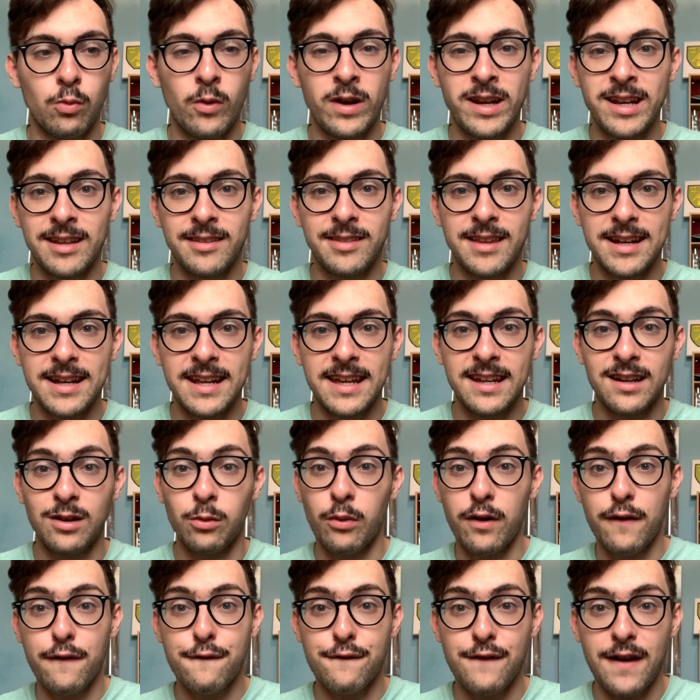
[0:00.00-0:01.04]
winning the league
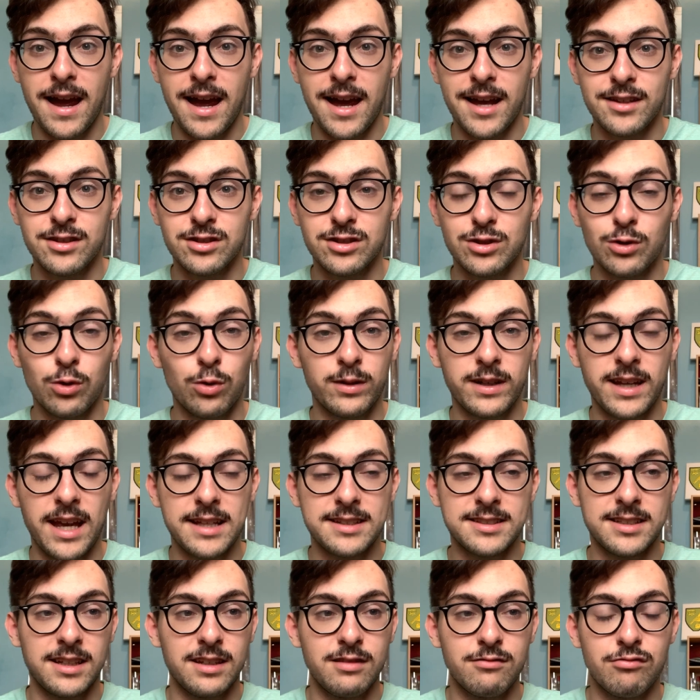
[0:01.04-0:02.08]
with fans or
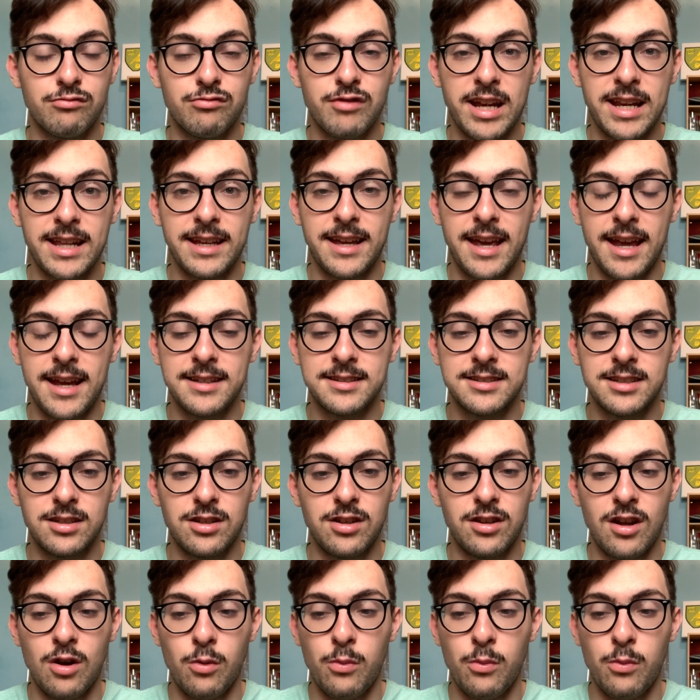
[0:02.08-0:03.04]
getting relegated you know